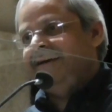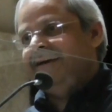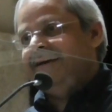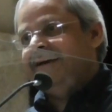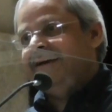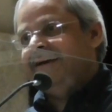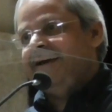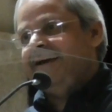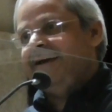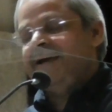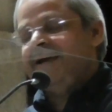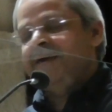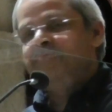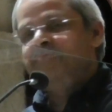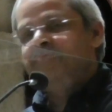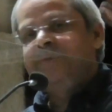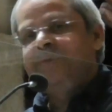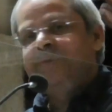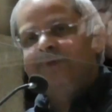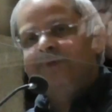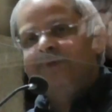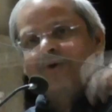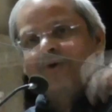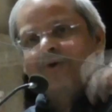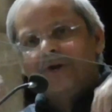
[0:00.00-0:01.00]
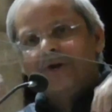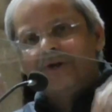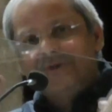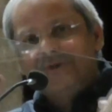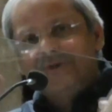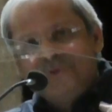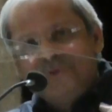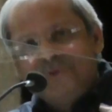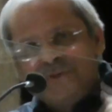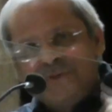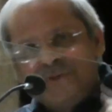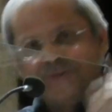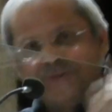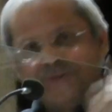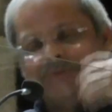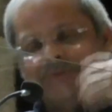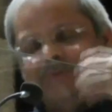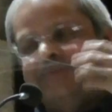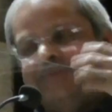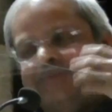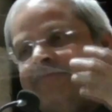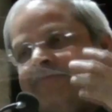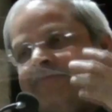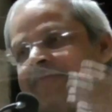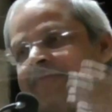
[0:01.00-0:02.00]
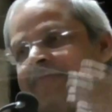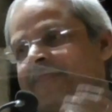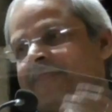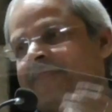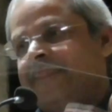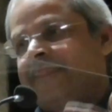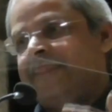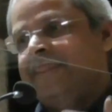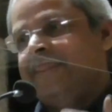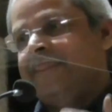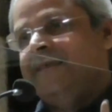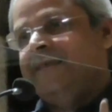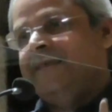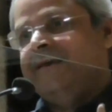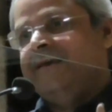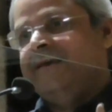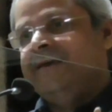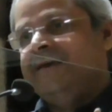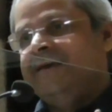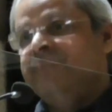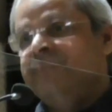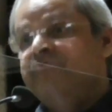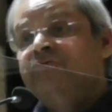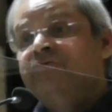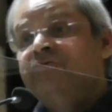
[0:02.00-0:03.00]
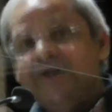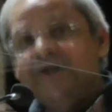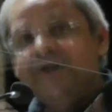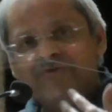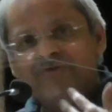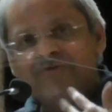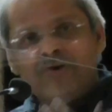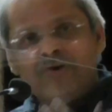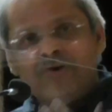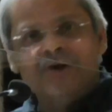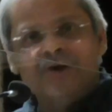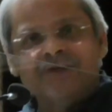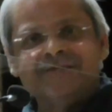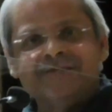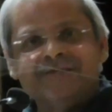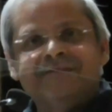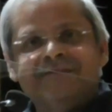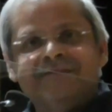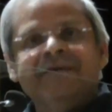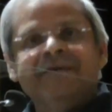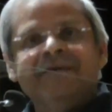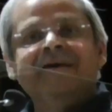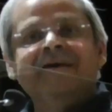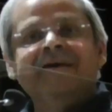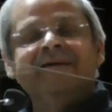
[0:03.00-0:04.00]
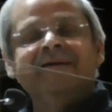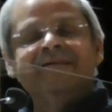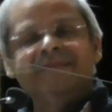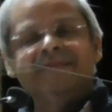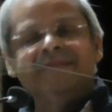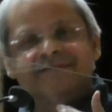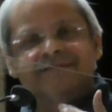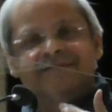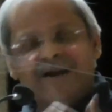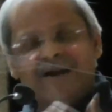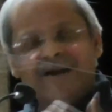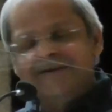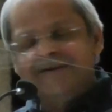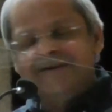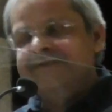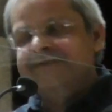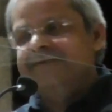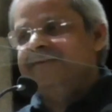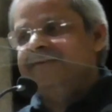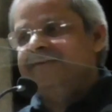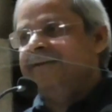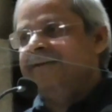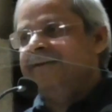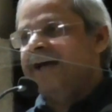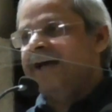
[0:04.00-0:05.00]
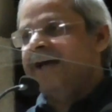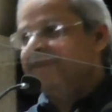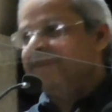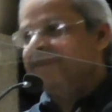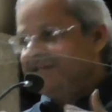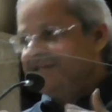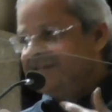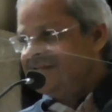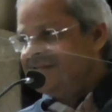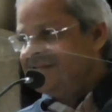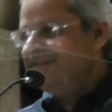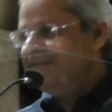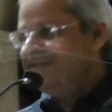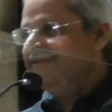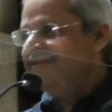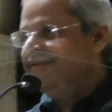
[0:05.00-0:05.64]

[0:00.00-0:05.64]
and people got used to, free of cost, they started having tea